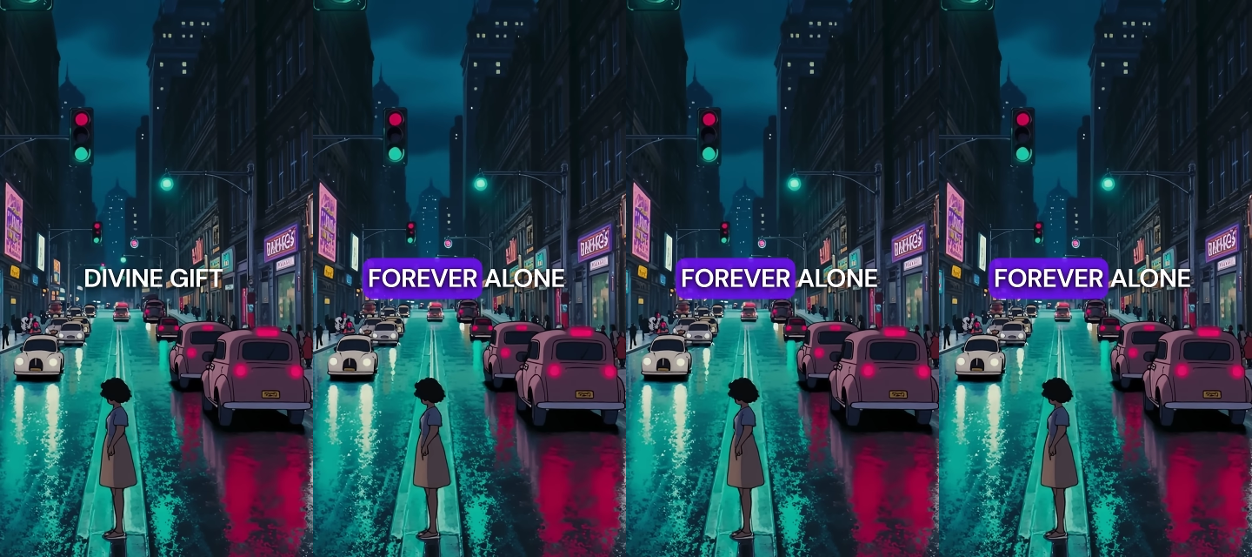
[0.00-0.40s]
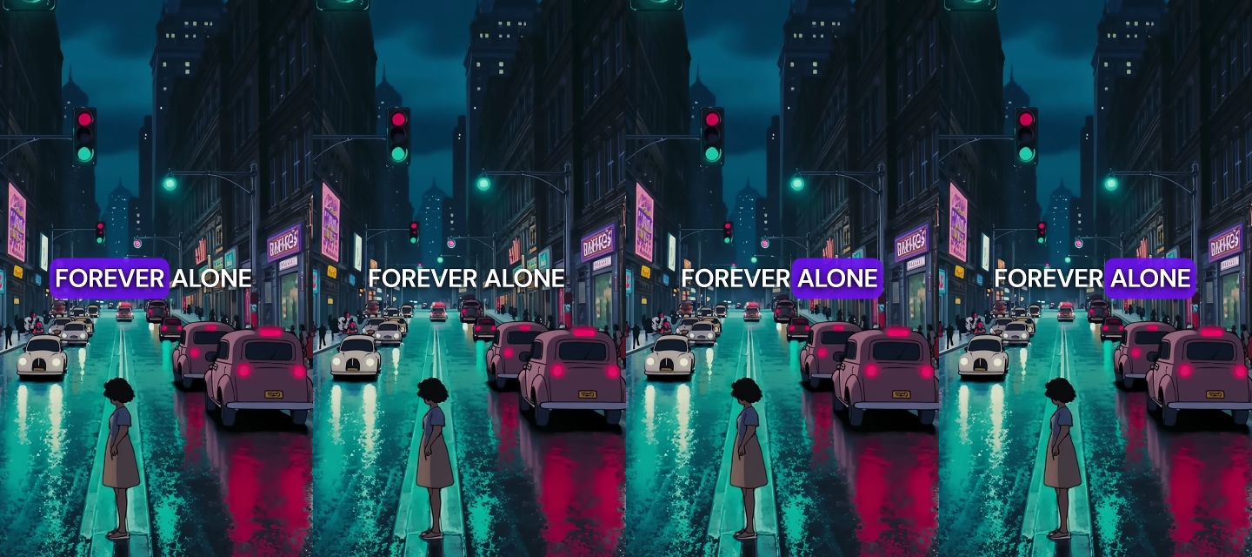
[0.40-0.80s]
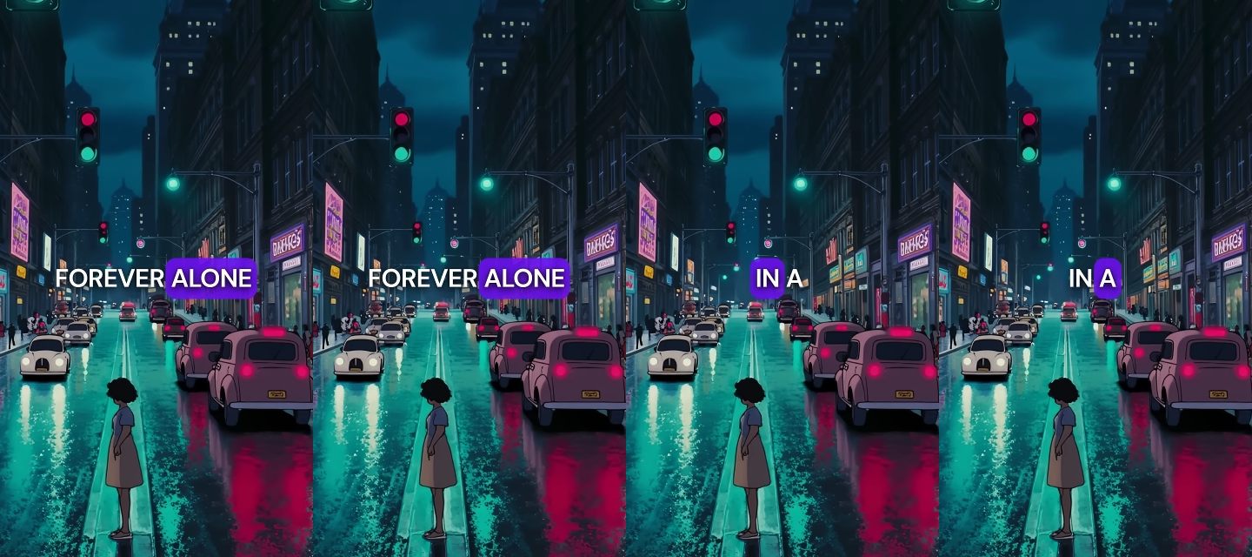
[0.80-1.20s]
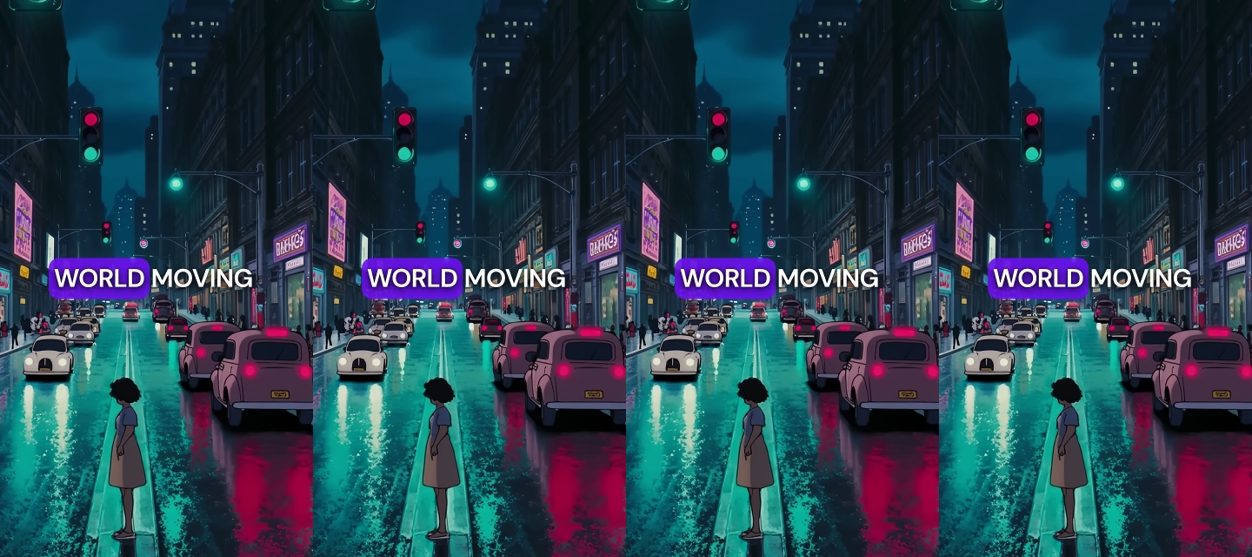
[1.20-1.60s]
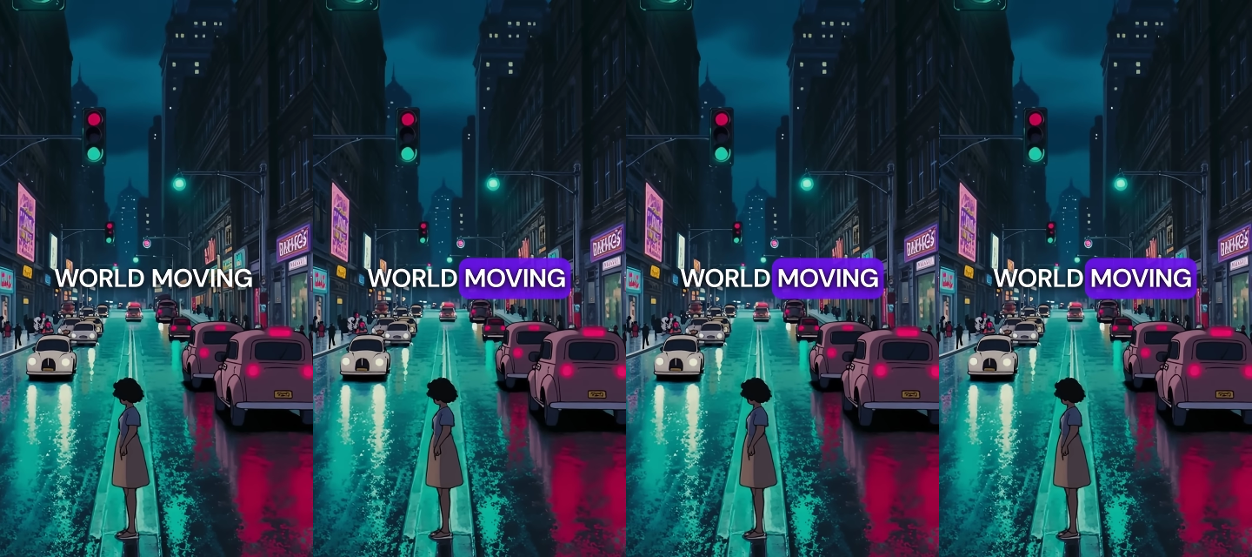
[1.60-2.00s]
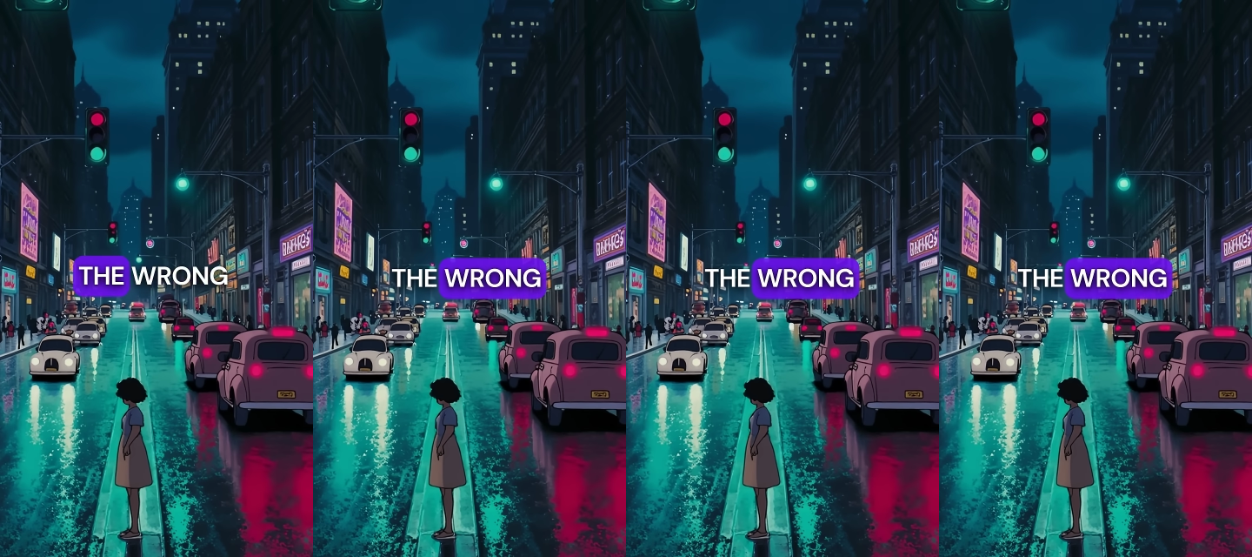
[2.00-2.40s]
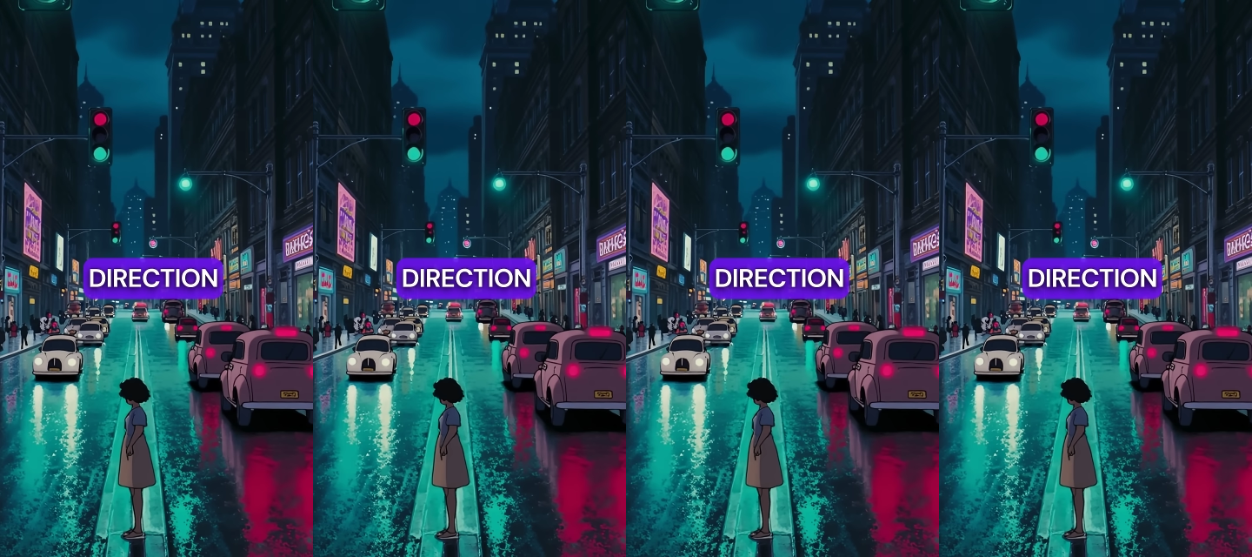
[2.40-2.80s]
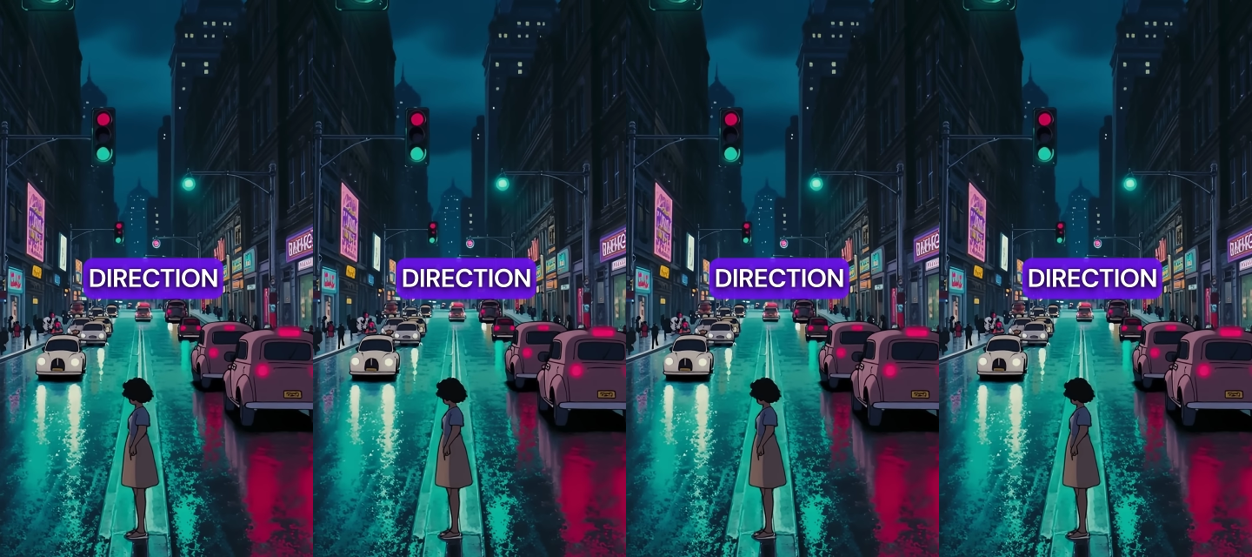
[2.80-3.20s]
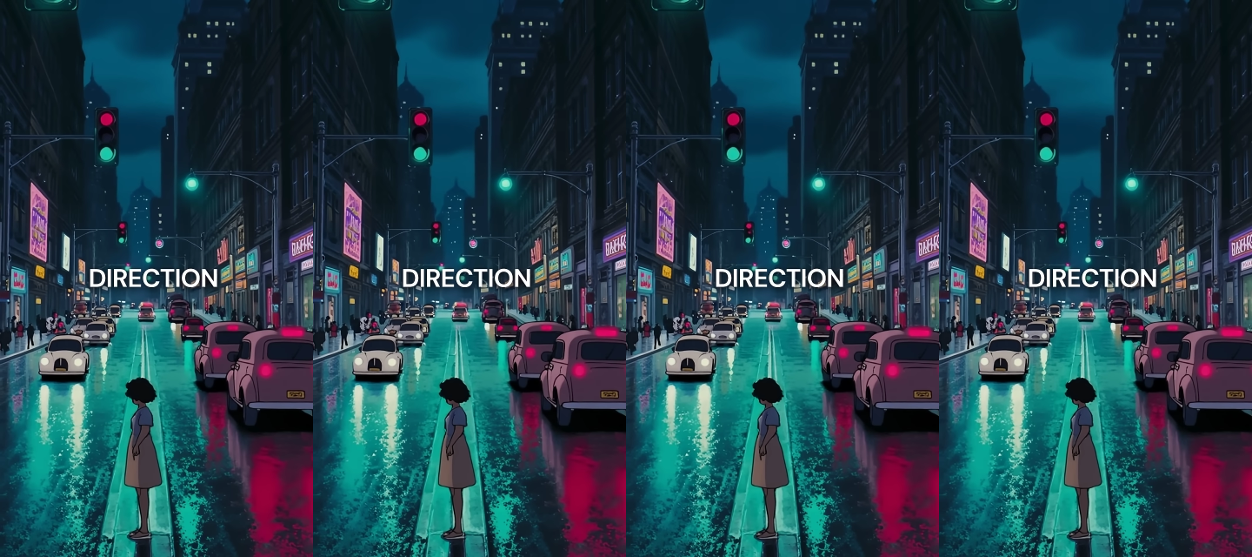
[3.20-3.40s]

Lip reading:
No face is visible, so there are no lips to read.